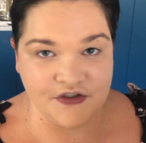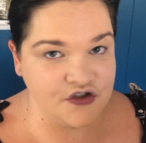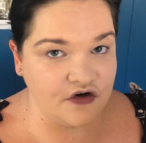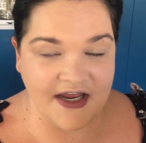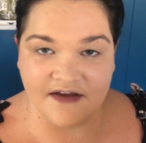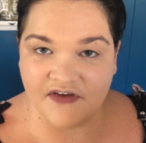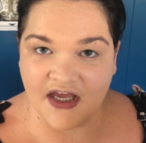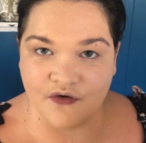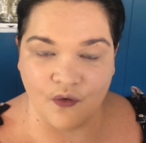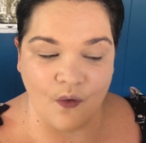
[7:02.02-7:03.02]
not heavy
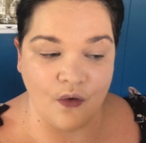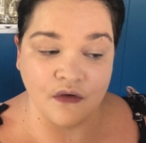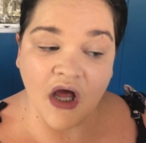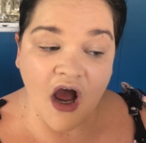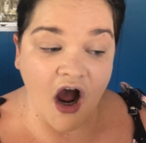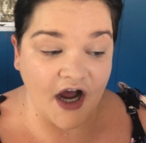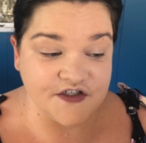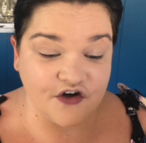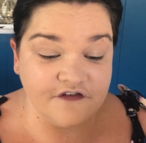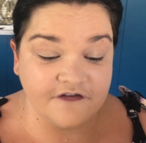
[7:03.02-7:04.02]
at all. I
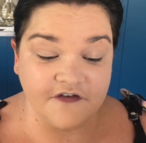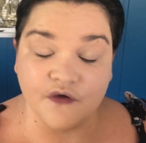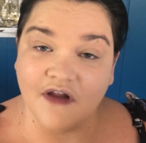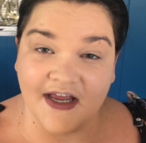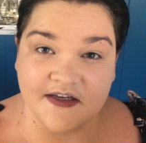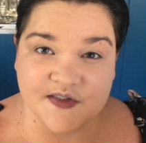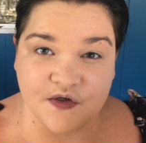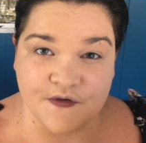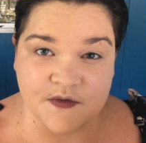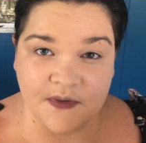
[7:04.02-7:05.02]
don't feel like it's
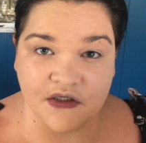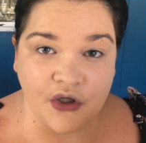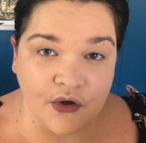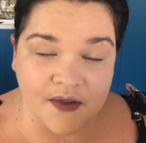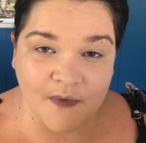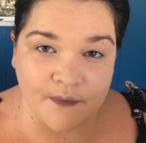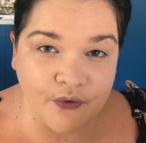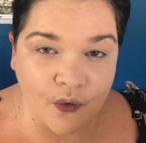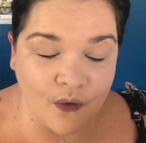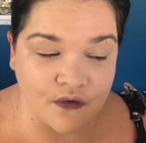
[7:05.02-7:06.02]
going to be clogging my
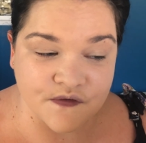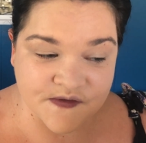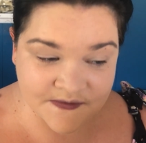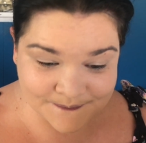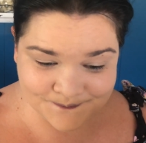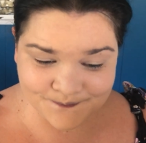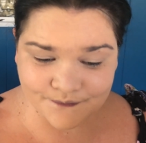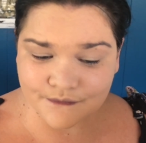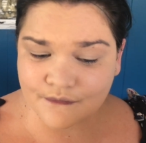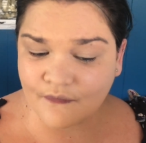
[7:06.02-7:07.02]
pores.
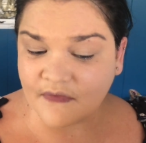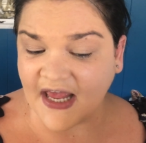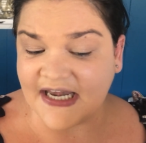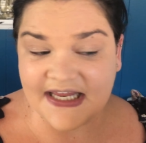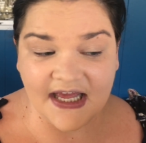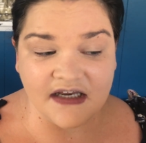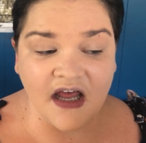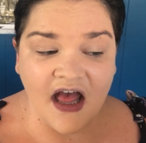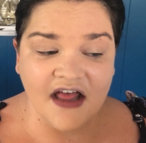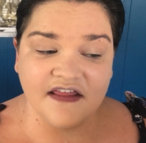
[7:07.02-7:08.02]
And again,
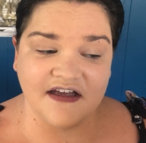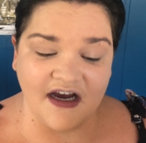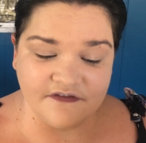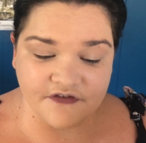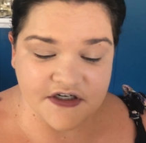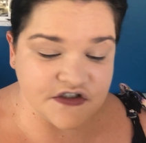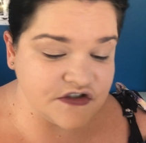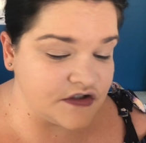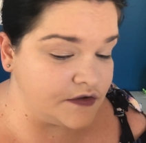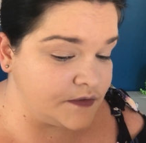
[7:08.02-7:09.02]
the
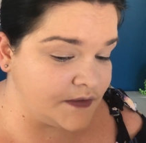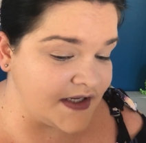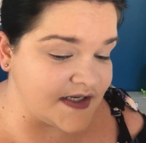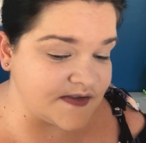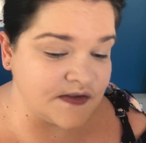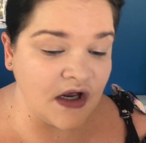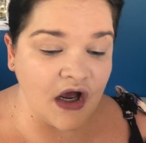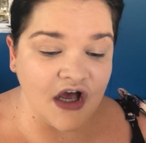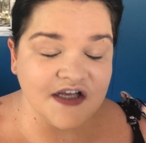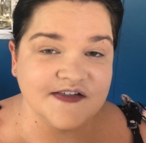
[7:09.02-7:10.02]
coverage is
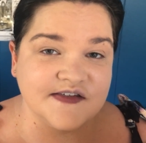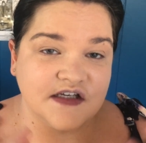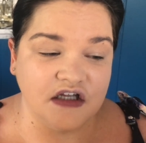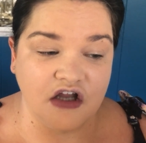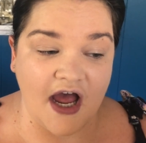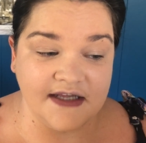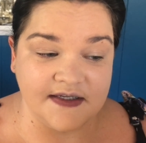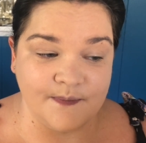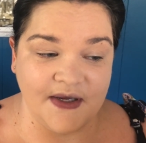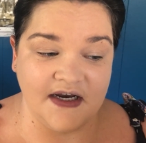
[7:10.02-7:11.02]

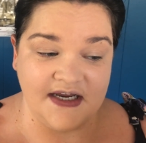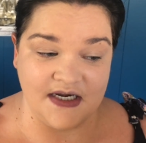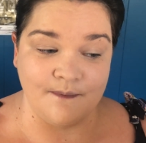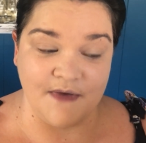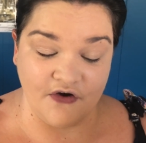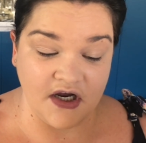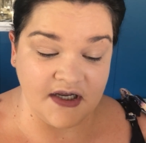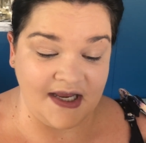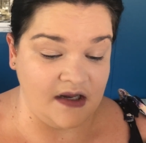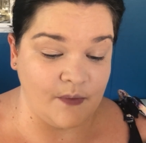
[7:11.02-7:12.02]
slightly better in a mirror
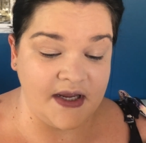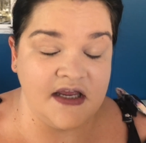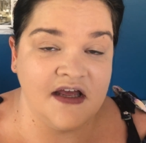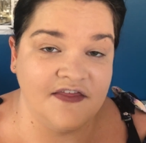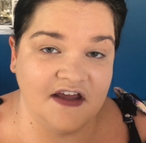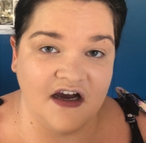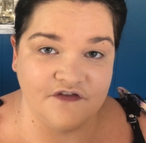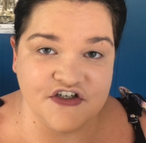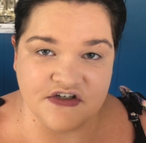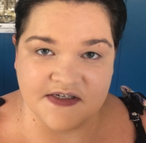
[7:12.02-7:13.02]
anyway. The
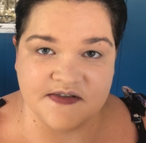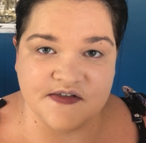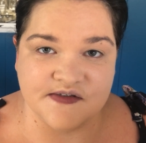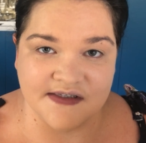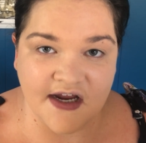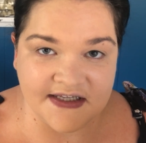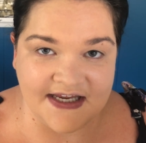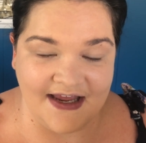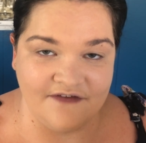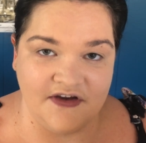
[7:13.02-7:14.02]
coverage is
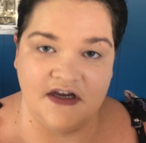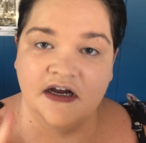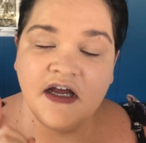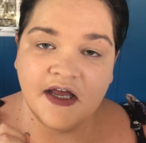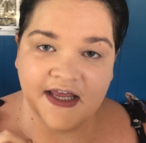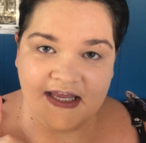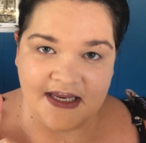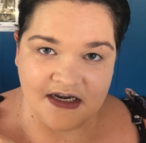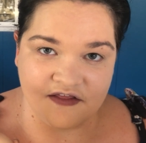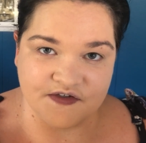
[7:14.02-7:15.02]
slightly heavier
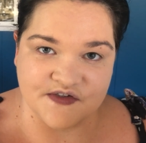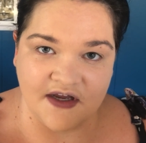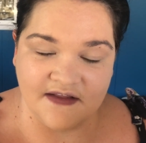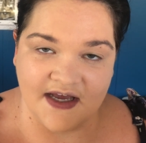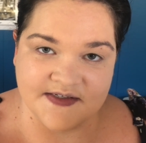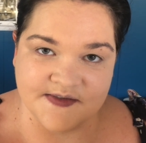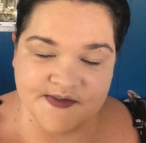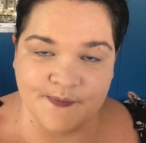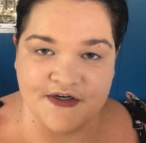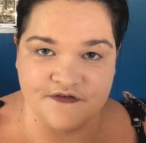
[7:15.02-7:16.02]
in the side that has the
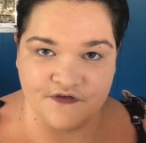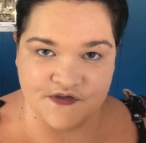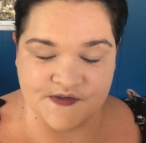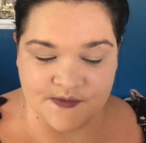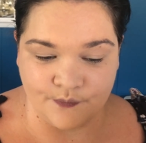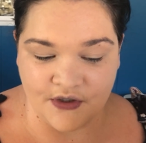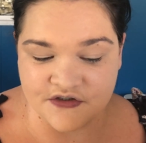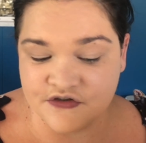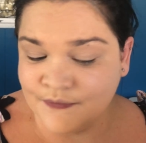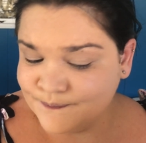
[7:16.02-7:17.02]
sponge versus the
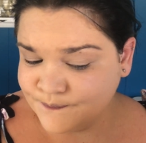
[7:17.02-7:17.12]
brush.